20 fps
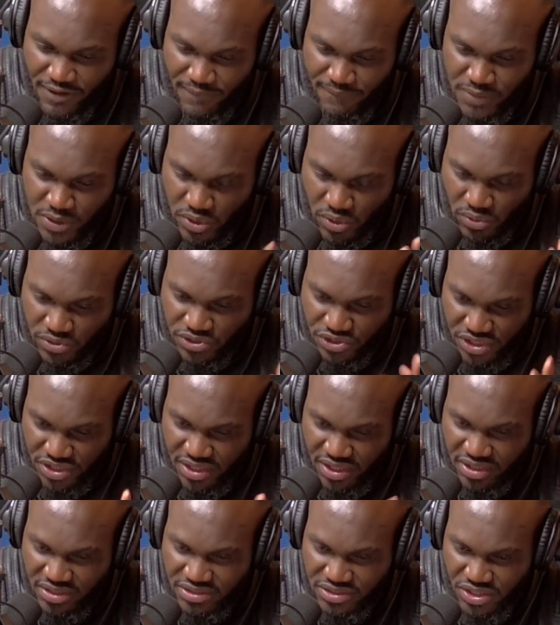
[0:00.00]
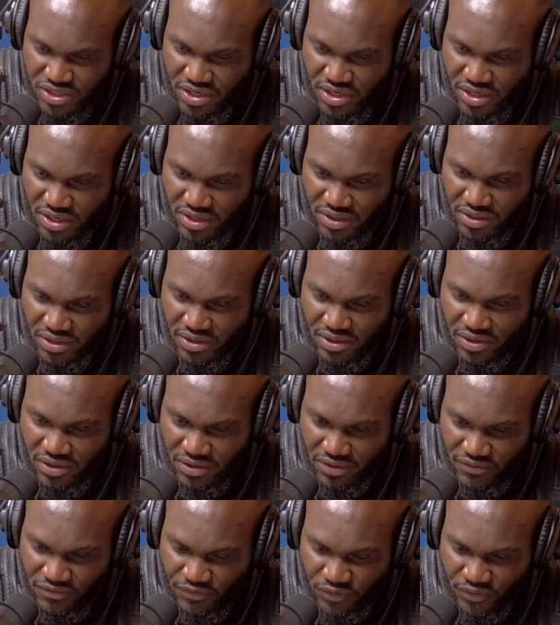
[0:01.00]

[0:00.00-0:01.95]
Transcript: because He is here for